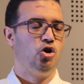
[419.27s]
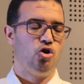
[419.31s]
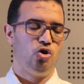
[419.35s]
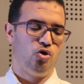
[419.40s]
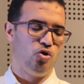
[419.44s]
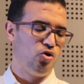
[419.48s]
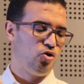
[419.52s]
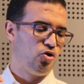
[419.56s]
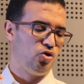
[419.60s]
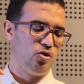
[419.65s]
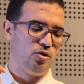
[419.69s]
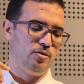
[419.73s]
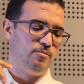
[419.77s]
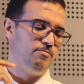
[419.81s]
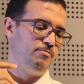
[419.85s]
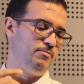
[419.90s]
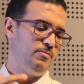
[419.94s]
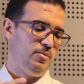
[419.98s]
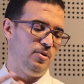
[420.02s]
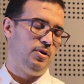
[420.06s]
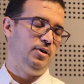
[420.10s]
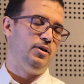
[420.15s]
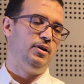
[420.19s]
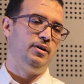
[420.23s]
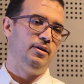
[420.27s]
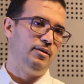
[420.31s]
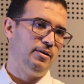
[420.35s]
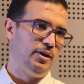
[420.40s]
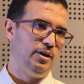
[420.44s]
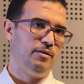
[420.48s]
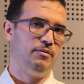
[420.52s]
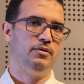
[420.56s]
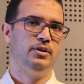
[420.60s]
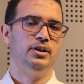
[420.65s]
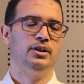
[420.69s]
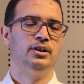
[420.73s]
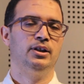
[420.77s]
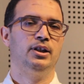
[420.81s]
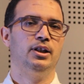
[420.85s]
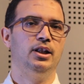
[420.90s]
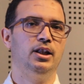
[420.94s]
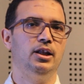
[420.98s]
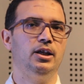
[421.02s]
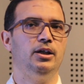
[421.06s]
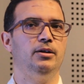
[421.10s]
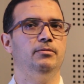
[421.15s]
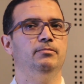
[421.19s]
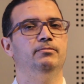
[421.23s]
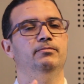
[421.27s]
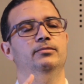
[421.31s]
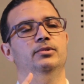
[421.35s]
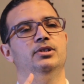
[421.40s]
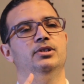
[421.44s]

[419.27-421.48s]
you should evidently